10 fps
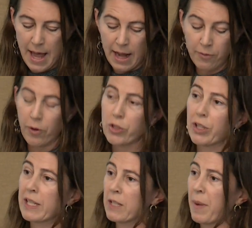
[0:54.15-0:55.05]
And
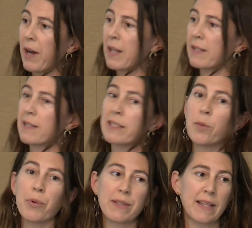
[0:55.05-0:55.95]
unfortunately, disparities that
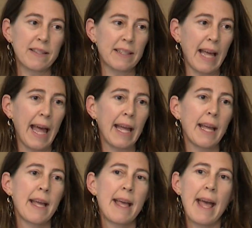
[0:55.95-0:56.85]
still persist
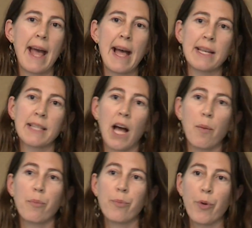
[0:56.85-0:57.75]
today and um,